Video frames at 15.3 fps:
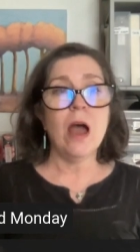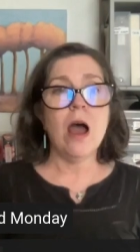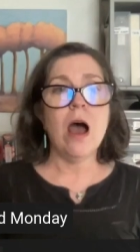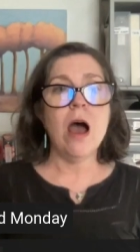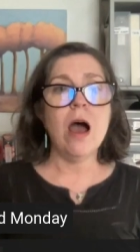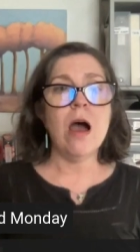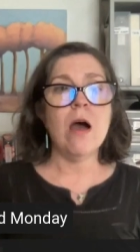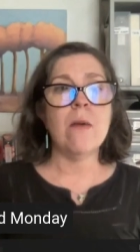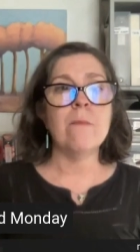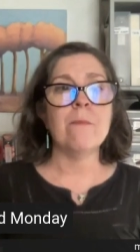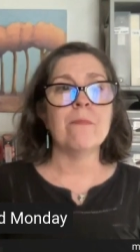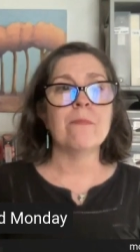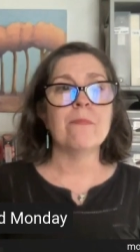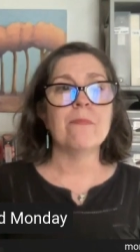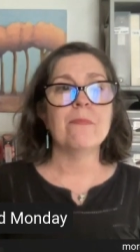
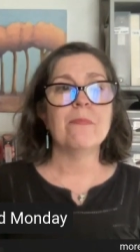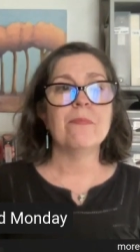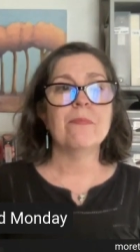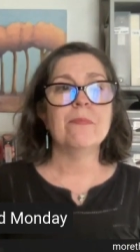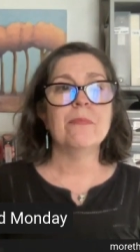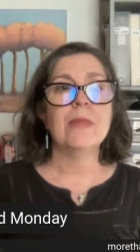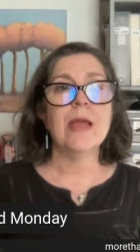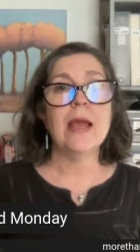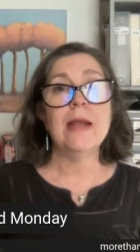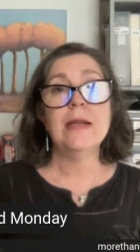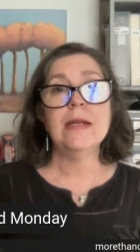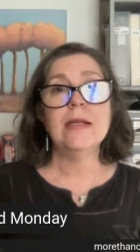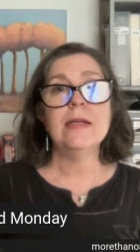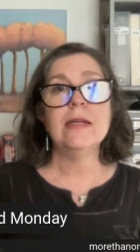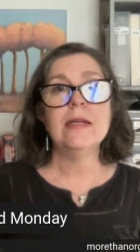Um, And
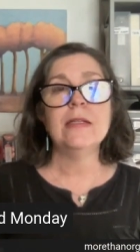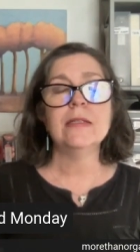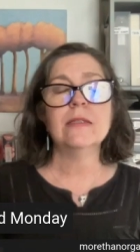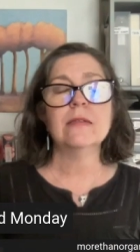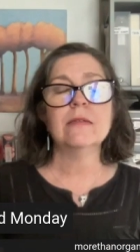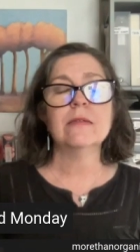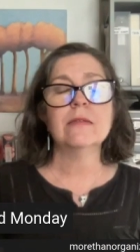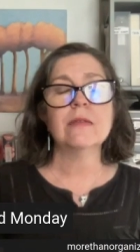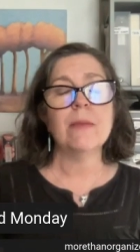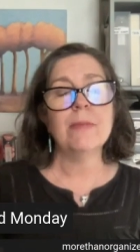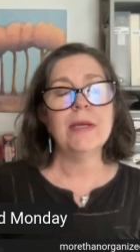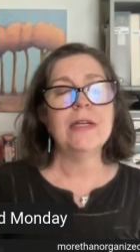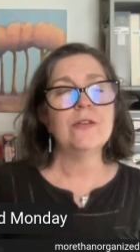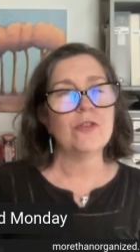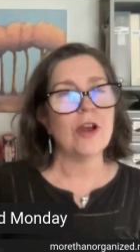it, it's a
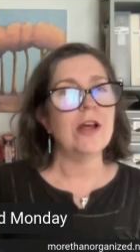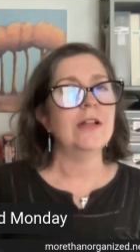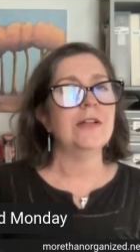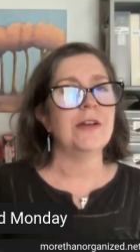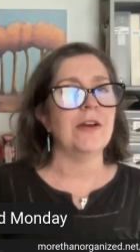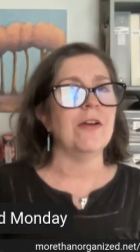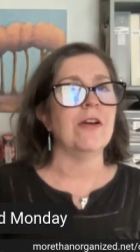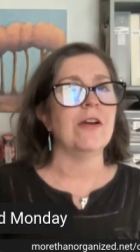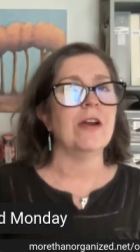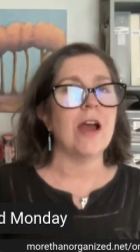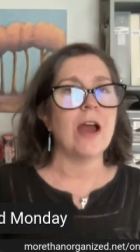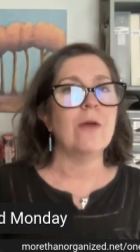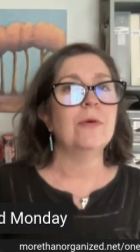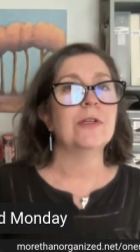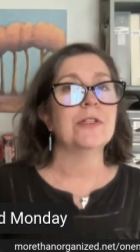bit of trial and error,
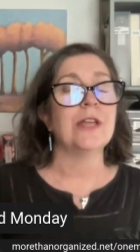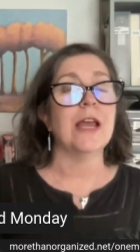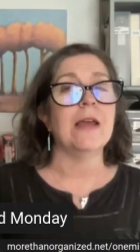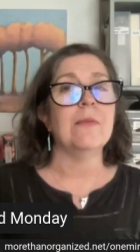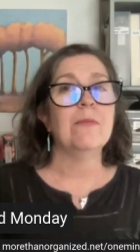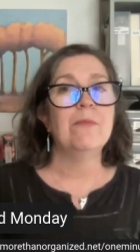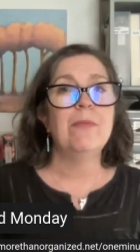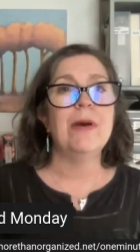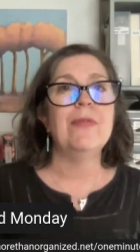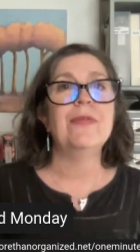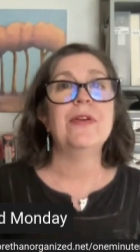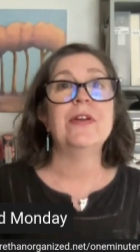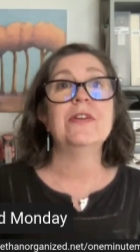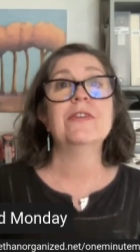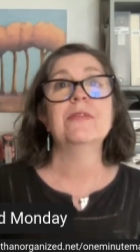I will say. But
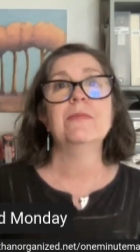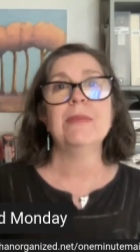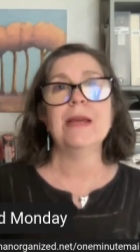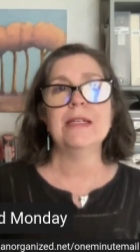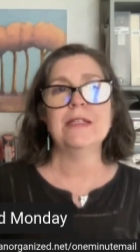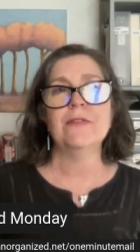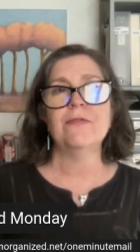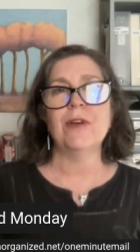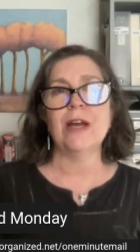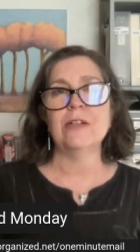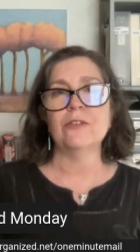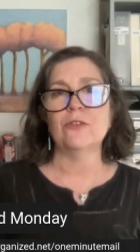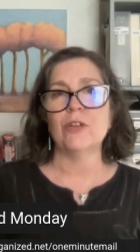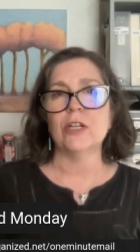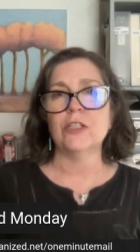there are some basic file
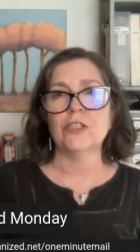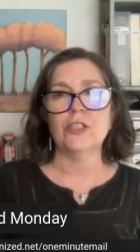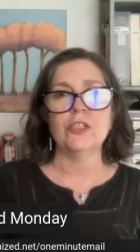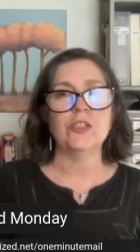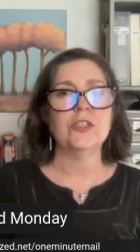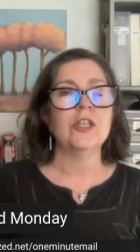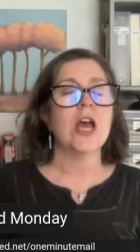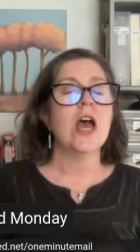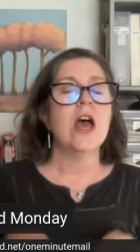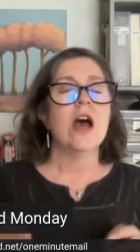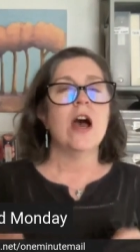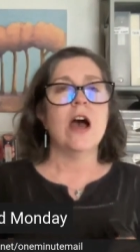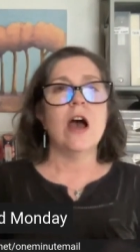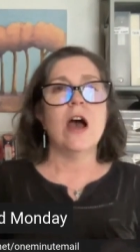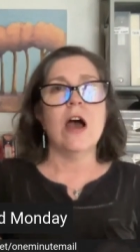structures
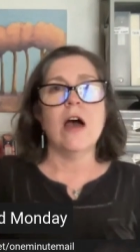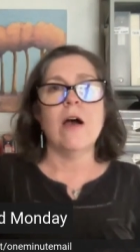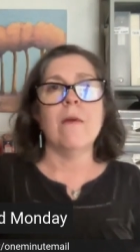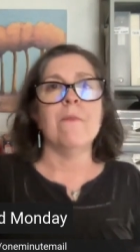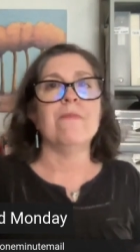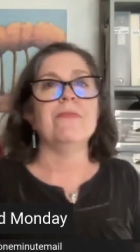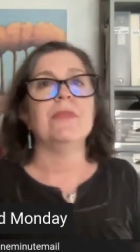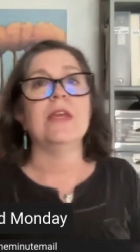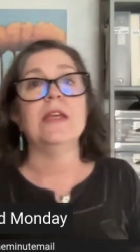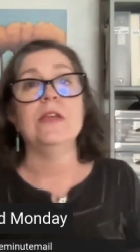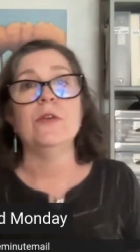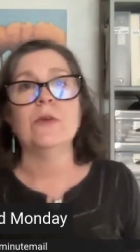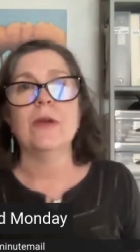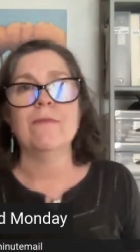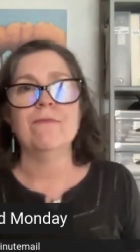um, that
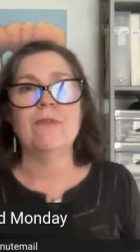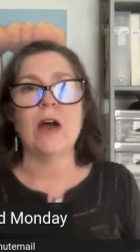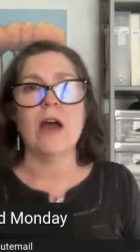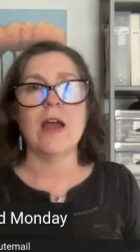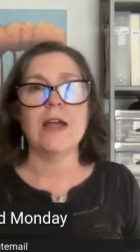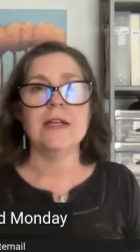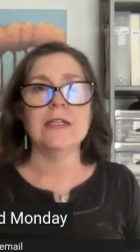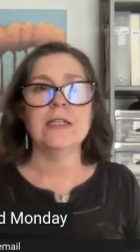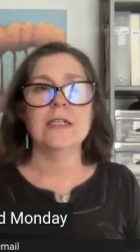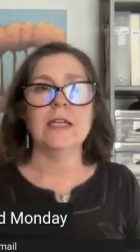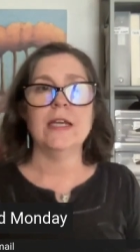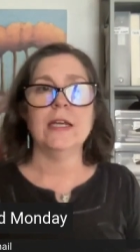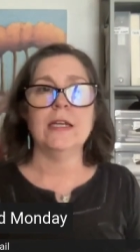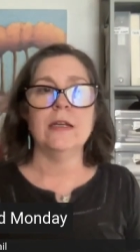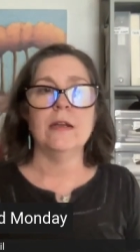you can find
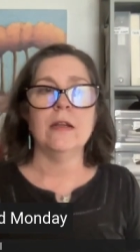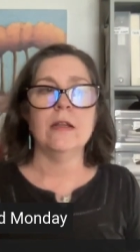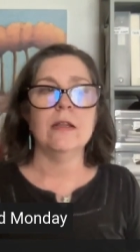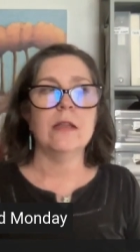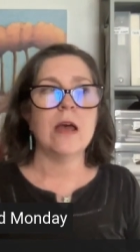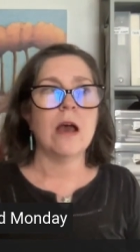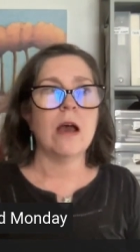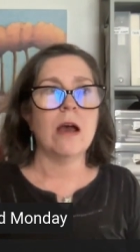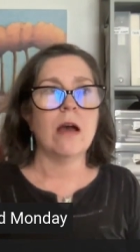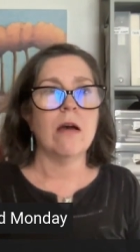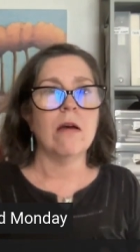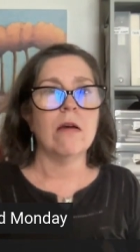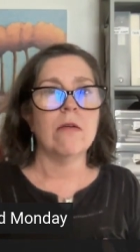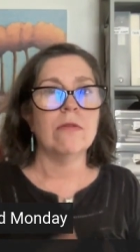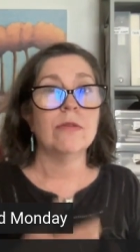in
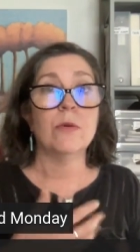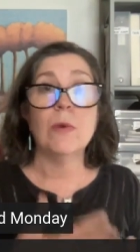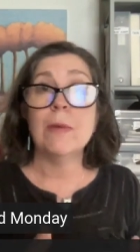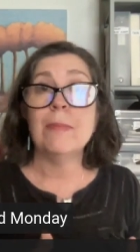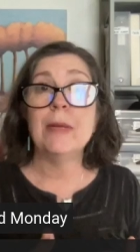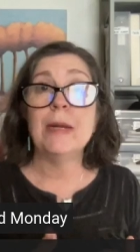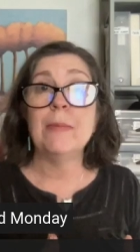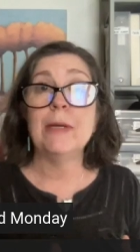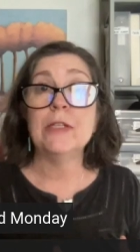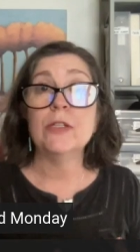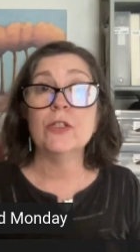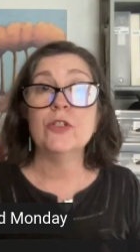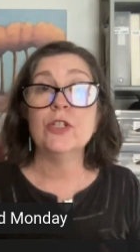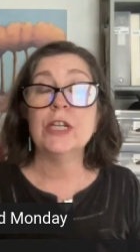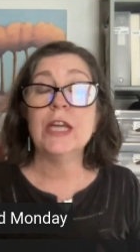uh, the One Minute Mail
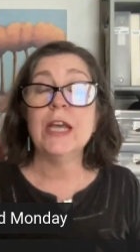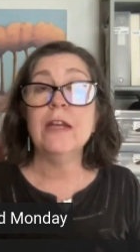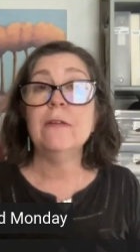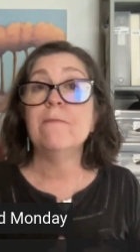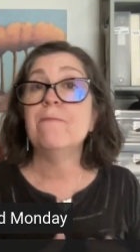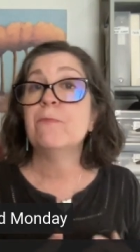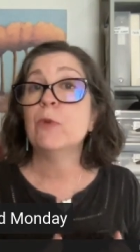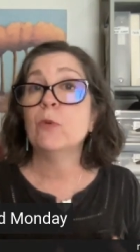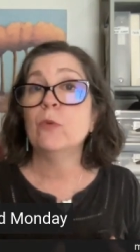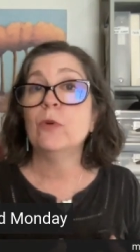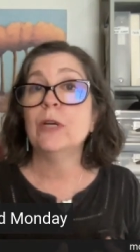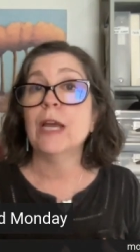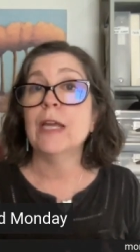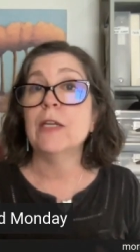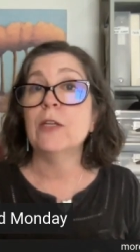Solution Kit. We'll
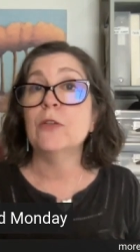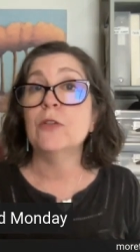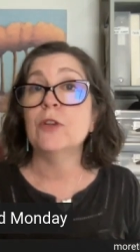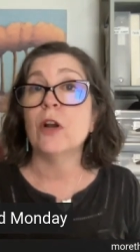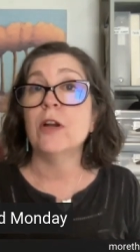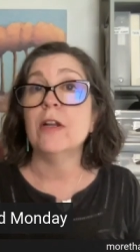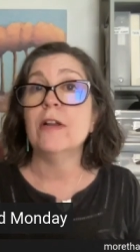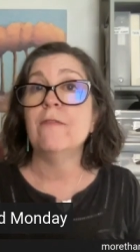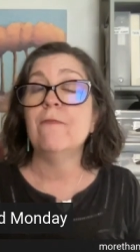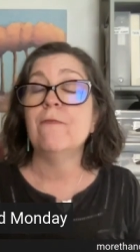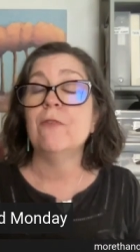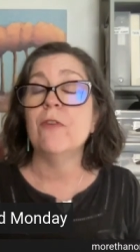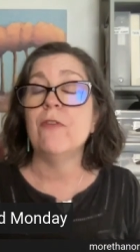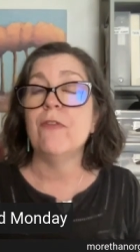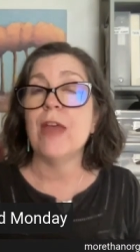get you started
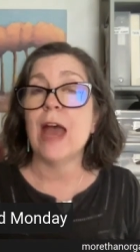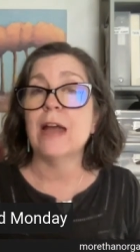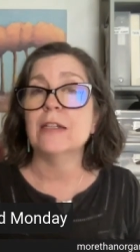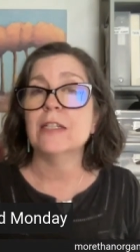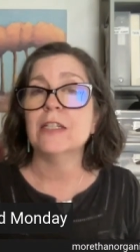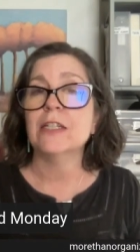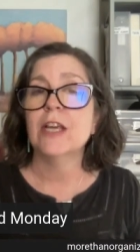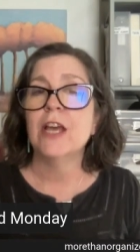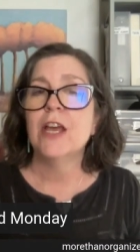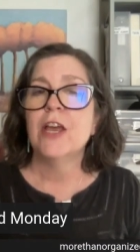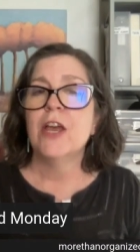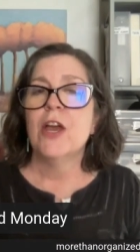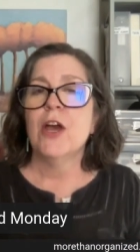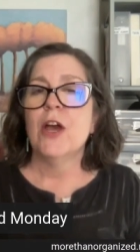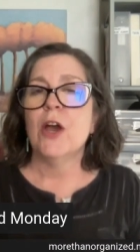for that.
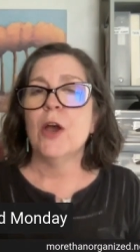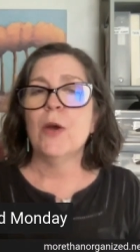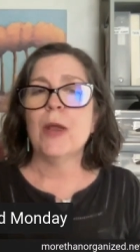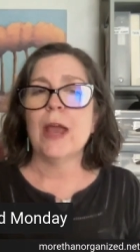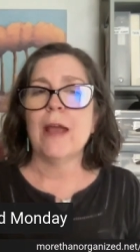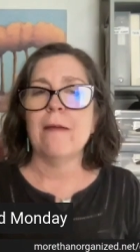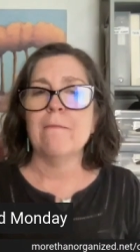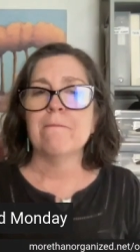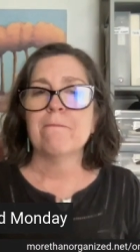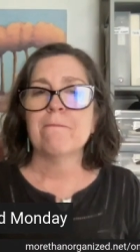Okay,